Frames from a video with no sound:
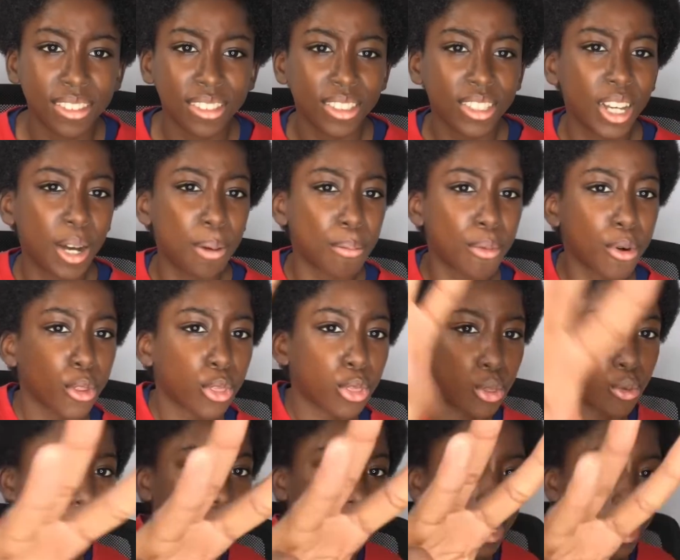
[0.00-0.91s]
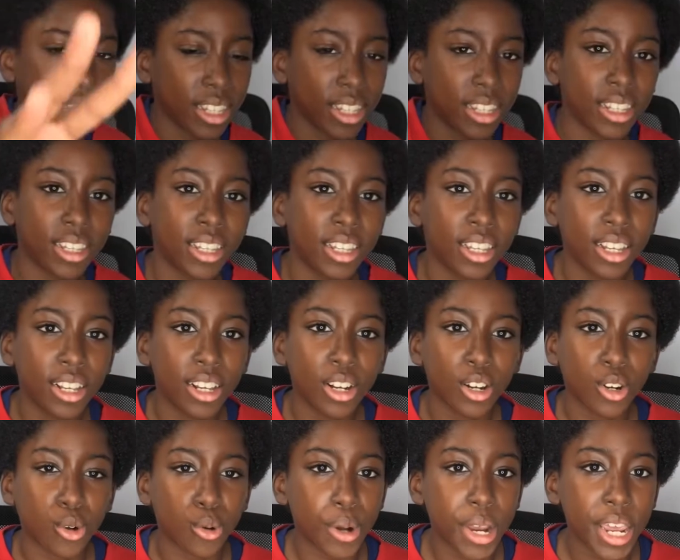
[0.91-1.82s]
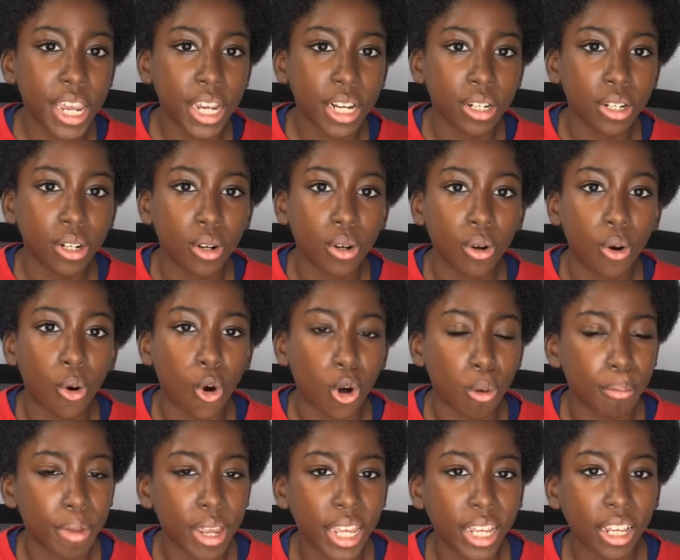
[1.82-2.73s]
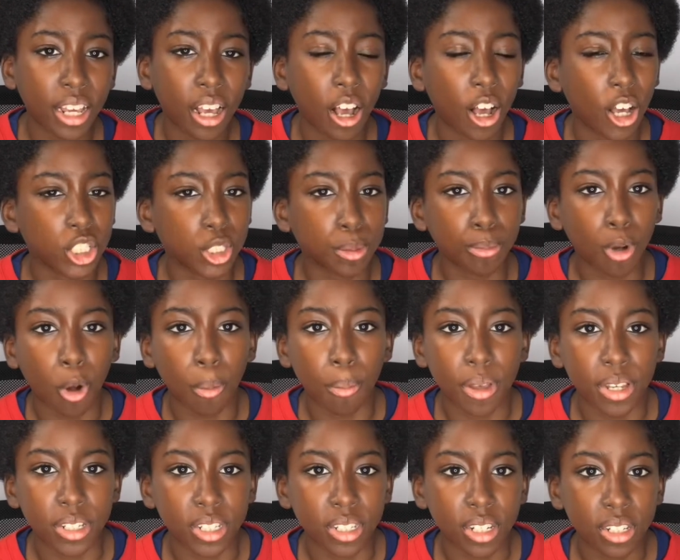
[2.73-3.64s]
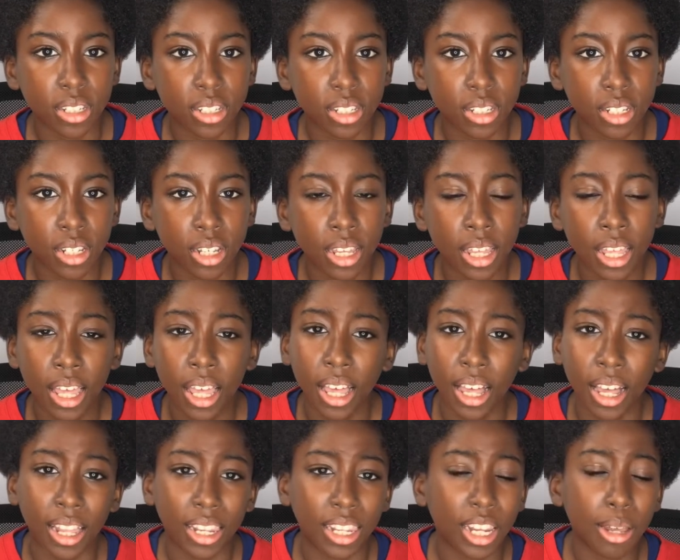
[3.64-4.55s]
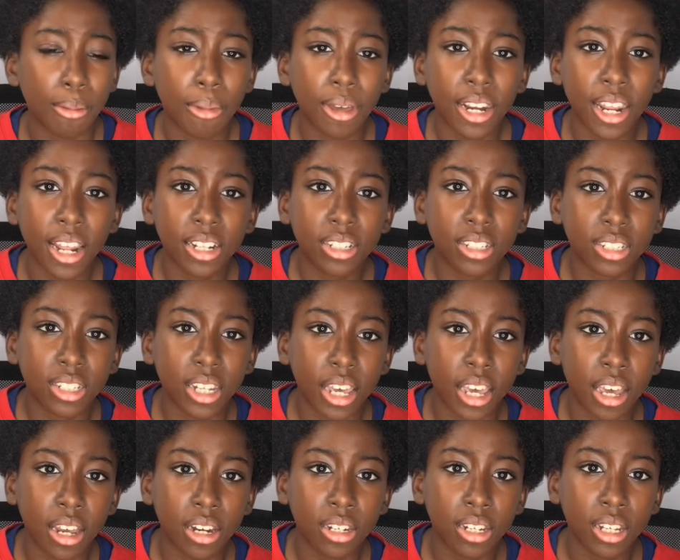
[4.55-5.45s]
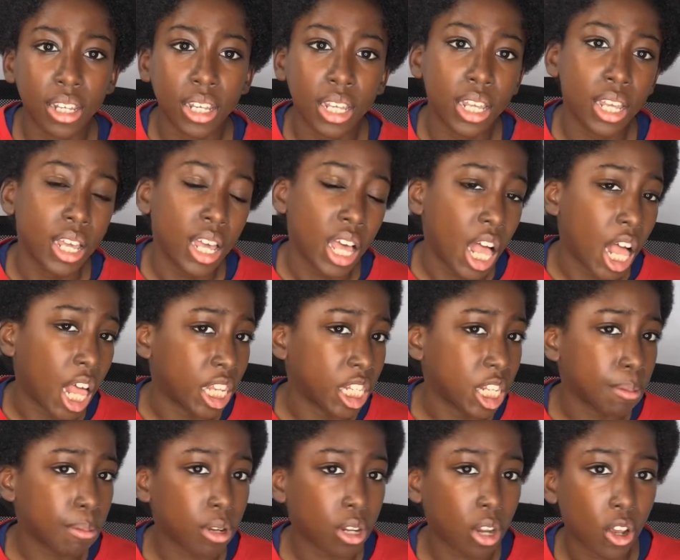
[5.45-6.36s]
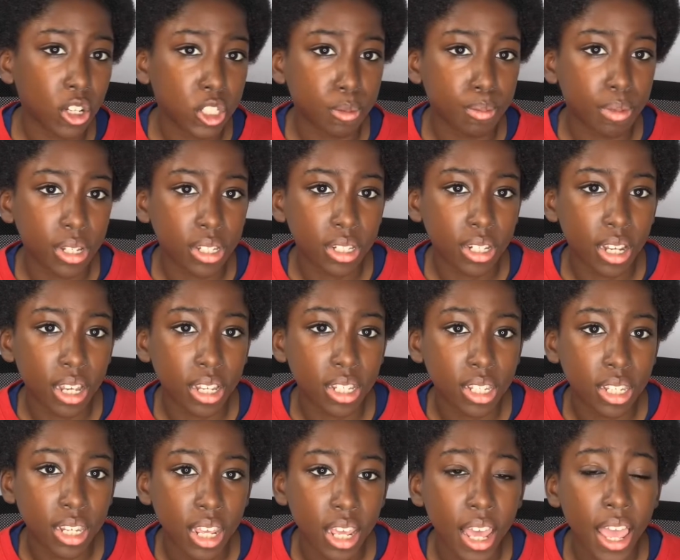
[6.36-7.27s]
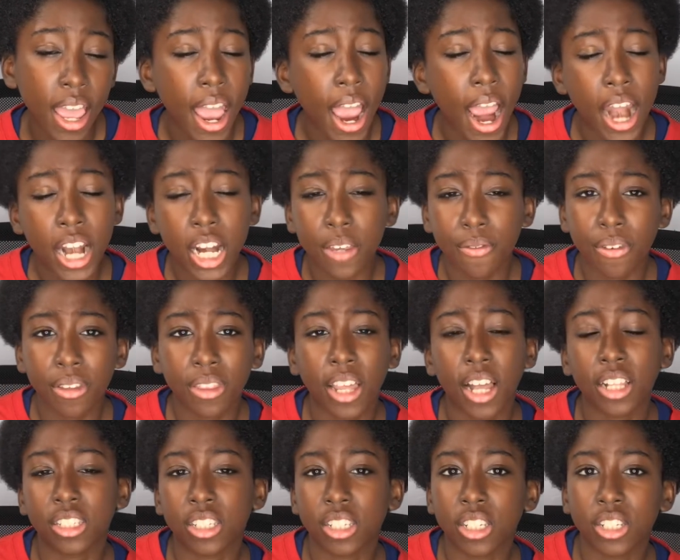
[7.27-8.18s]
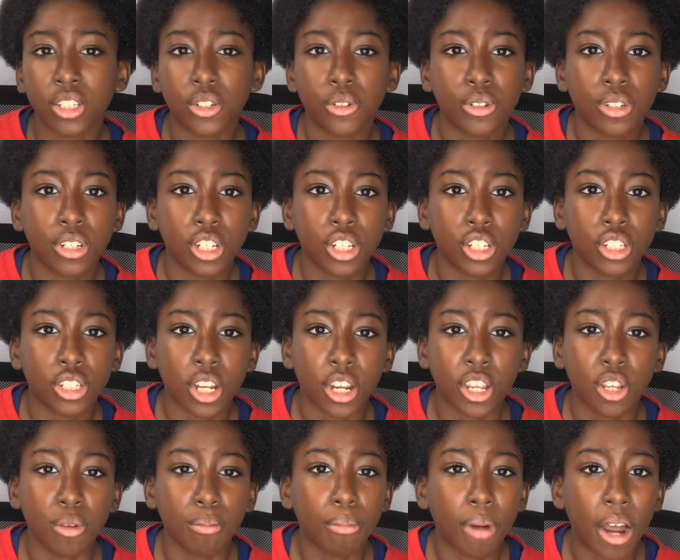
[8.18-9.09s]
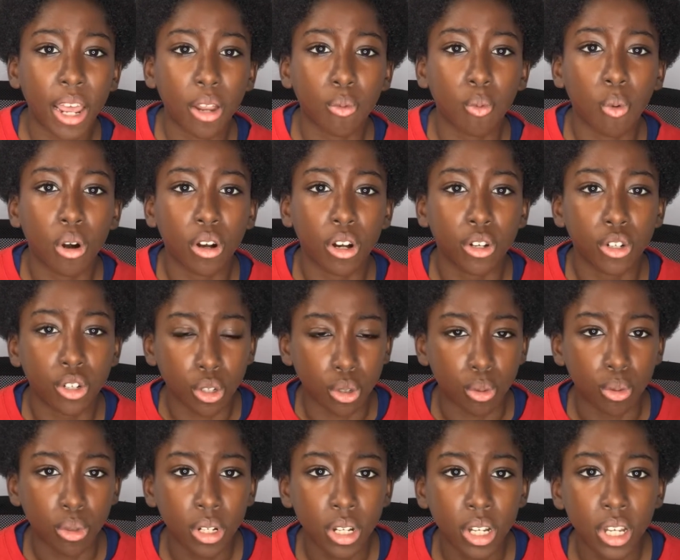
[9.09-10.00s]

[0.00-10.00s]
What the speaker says: Number 3, create or make a small business. A lemonade stand, a lip gloss business, anything that's in your niche that you might want to do.